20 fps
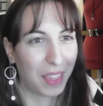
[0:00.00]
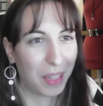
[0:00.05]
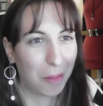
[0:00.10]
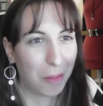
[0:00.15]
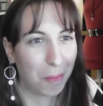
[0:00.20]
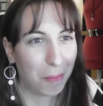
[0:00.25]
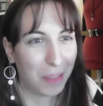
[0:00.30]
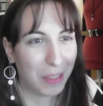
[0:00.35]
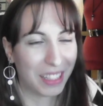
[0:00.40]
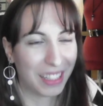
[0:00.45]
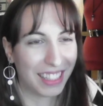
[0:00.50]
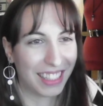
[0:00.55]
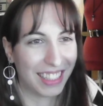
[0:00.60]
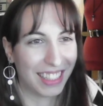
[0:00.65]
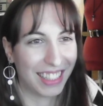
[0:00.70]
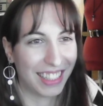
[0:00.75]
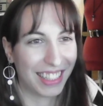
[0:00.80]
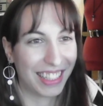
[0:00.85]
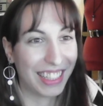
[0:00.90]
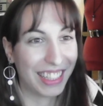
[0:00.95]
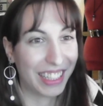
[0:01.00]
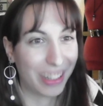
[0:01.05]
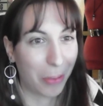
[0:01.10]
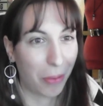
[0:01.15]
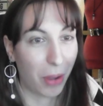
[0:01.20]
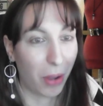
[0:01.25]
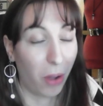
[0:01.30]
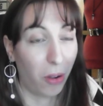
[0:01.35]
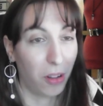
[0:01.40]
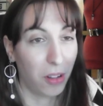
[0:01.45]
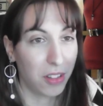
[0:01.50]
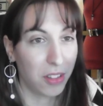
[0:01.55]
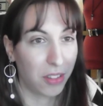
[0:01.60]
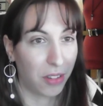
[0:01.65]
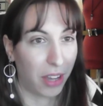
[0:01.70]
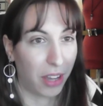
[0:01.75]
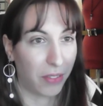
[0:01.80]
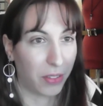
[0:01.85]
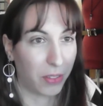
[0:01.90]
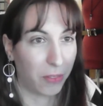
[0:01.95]
But here we also
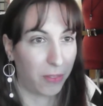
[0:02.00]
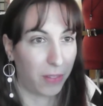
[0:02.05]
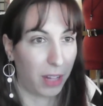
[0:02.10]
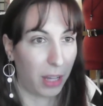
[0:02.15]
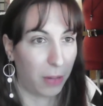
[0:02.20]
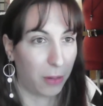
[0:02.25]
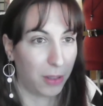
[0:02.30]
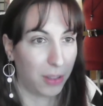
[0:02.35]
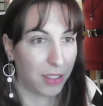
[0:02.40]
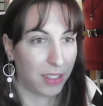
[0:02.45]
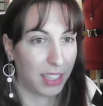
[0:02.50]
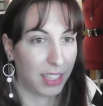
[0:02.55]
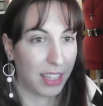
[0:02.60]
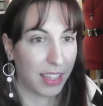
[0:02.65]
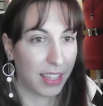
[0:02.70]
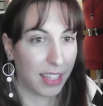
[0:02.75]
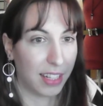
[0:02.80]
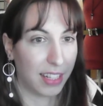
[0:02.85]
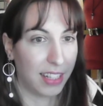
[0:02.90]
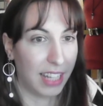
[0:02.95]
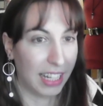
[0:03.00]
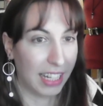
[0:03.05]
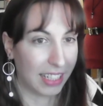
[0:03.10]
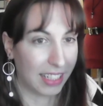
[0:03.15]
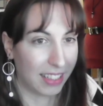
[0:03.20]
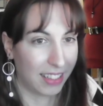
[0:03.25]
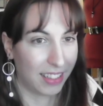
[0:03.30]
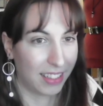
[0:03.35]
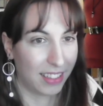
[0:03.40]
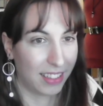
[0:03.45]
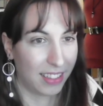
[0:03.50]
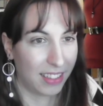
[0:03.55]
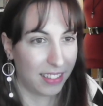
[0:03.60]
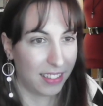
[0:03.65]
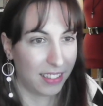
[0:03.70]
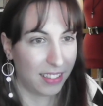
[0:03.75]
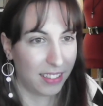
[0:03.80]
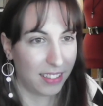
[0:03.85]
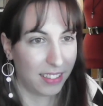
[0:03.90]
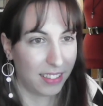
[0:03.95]
have the flowers in the net.
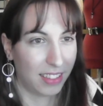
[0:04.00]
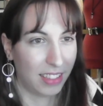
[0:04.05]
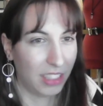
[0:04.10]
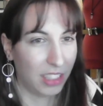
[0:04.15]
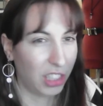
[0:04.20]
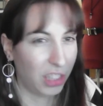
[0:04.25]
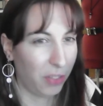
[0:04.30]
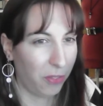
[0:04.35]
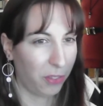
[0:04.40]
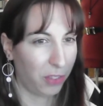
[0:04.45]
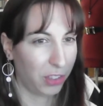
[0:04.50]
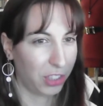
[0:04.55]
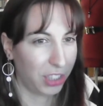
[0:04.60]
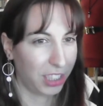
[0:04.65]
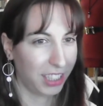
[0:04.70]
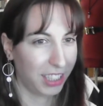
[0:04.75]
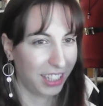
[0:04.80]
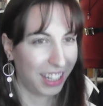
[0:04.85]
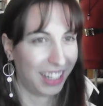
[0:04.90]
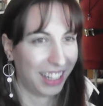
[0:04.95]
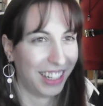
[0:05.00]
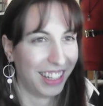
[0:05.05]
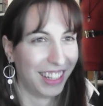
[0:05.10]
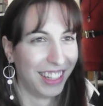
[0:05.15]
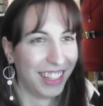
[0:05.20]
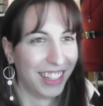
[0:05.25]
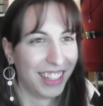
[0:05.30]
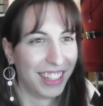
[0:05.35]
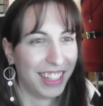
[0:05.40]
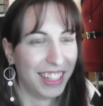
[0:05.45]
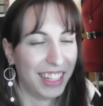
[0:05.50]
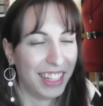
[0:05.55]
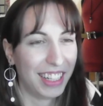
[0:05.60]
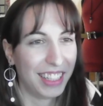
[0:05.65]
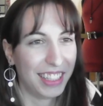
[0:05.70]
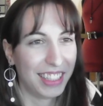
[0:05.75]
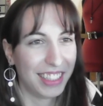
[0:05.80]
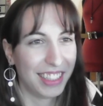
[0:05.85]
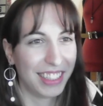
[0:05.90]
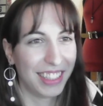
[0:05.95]
Is she fishing?
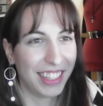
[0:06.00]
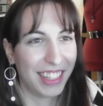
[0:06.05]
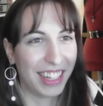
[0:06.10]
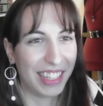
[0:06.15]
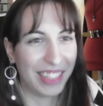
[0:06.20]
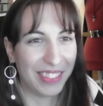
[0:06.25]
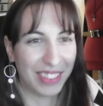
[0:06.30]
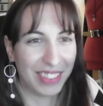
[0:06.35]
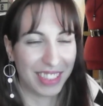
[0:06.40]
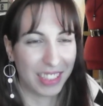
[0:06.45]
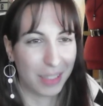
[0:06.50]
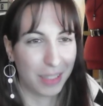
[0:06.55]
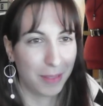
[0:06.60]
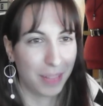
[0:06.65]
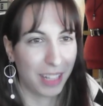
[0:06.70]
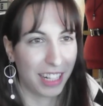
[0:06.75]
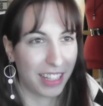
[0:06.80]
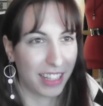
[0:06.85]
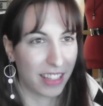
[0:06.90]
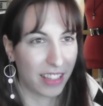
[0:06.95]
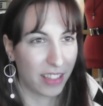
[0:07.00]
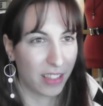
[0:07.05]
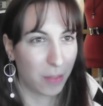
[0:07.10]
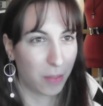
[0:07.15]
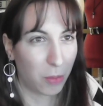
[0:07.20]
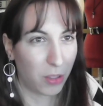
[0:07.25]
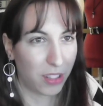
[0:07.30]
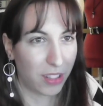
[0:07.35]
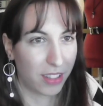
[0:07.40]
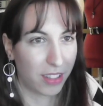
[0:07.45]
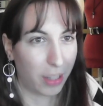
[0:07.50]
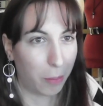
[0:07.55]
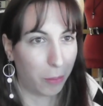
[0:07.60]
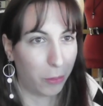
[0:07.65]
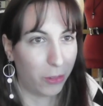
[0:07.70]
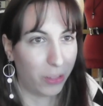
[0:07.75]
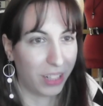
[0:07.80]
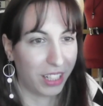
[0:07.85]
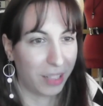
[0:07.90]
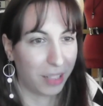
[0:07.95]
Anyway, it seems like this is more
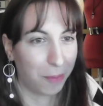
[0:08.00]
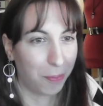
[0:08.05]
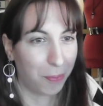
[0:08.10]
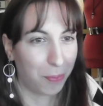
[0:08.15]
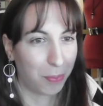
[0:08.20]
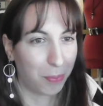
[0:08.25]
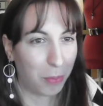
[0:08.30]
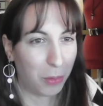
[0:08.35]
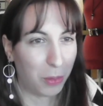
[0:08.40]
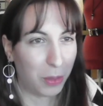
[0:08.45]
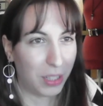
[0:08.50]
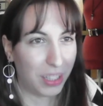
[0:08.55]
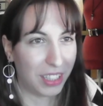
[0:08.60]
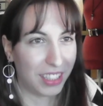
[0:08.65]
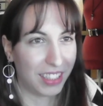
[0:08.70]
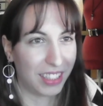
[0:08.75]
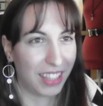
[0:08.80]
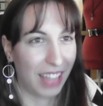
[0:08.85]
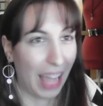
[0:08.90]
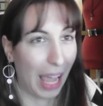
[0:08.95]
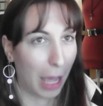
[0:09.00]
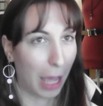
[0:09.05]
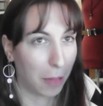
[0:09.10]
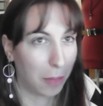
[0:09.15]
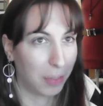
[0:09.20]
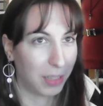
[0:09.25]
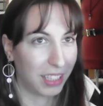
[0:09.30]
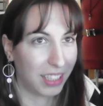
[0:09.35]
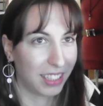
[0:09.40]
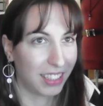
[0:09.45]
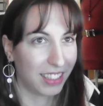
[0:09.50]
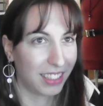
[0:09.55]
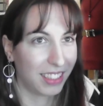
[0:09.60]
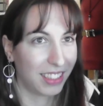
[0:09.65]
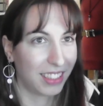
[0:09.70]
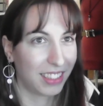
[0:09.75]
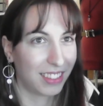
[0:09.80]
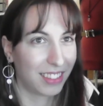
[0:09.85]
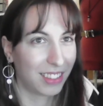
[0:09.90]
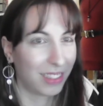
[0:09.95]
summery, more happy.
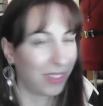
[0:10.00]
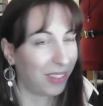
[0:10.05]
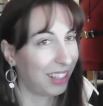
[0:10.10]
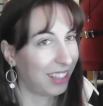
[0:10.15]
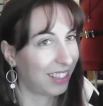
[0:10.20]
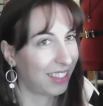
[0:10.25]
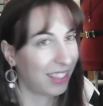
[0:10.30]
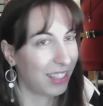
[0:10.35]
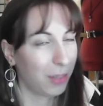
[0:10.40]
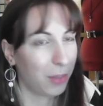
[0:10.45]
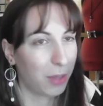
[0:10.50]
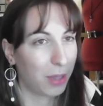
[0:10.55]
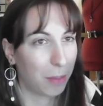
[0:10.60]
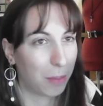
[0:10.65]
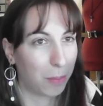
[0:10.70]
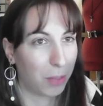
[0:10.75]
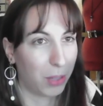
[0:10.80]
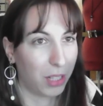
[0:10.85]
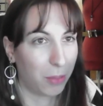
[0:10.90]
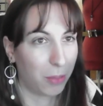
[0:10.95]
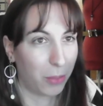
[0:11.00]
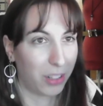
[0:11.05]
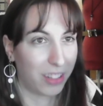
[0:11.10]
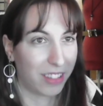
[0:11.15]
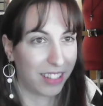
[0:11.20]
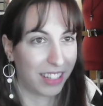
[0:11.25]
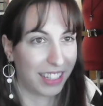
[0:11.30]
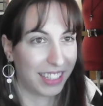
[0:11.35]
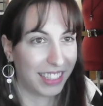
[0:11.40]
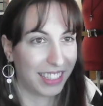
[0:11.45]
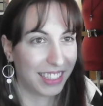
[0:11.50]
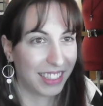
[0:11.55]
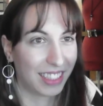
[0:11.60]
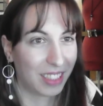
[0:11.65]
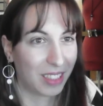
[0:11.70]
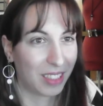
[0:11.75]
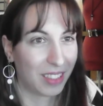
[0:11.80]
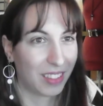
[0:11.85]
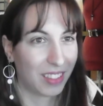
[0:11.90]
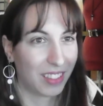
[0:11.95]
So let's see what the bottom one is like.
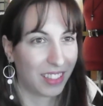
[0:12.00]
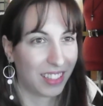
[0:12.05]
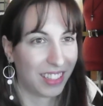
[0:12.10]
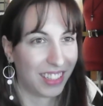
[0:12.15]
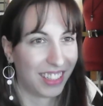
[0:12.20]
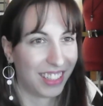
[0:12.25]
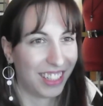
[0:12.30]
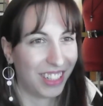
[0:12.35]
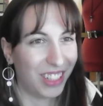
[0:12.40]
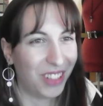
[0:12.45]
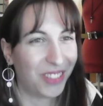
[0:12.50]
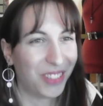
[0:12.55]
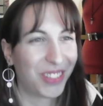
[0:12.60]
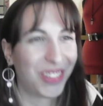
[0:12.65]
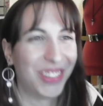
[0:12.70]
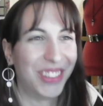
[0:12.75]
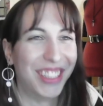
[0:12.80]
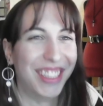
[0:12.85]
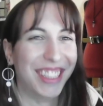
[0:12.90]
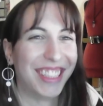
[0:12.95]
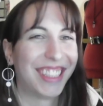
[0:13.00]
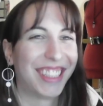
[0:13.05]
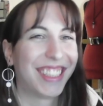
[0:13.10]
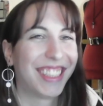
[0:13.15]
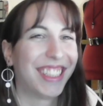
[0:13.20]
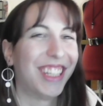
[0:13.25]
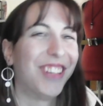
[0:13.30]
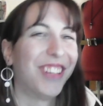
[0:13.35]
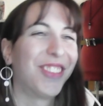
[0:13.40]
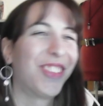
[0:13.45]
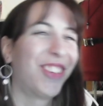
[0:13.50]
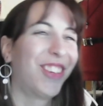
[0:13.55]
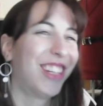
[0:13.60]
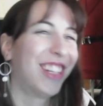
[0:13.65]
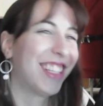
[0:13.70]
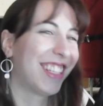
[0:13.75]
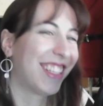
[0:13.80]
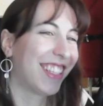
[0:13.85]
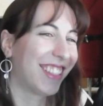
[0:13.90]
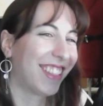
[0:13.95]
Of course
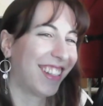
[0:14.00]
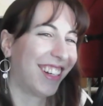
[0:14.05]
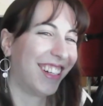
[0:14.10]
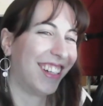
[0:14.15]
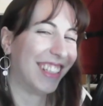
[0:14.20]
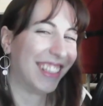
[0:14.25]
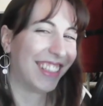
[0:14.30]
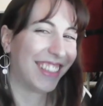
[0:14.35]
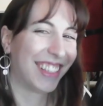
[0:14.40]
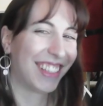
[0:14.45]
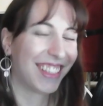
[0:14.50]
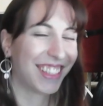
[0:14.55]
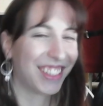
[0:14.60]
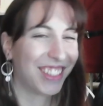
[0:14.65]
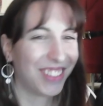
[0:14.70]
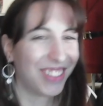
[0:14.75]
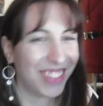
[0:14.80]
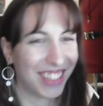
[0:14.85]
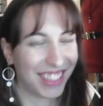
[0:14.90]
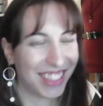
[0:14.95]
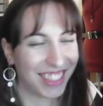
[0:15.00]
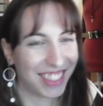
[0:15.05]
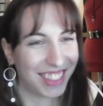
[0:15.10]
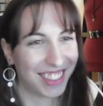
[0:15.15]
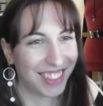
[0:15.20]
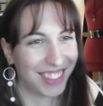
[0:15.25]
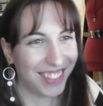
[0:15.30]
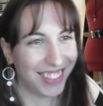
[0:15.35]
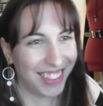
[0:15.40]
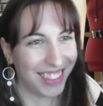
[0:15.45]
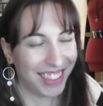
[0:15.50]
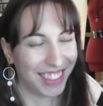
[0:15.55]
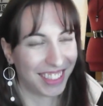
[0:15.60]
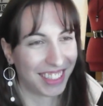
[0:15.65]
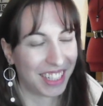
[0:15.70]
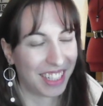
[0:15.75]
it's a contrast. Oh, this is so good.